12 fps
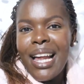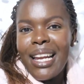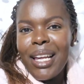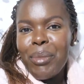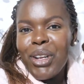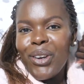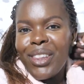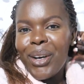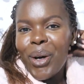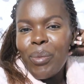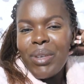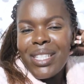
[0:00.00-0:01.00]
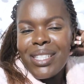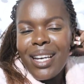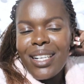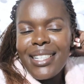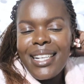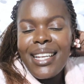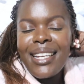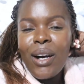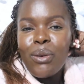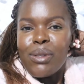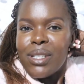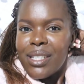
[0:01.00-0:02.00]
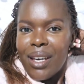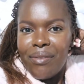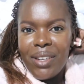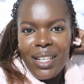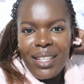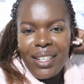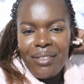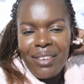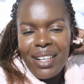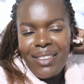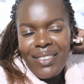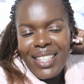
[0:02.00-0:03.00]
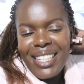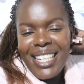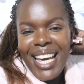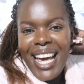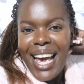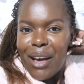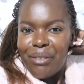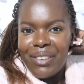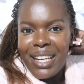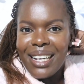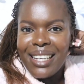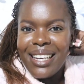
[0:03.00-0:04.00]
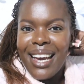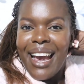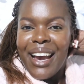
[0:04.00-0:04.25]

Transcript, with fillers: let me know in the comment section and i'll definitely definitely definitely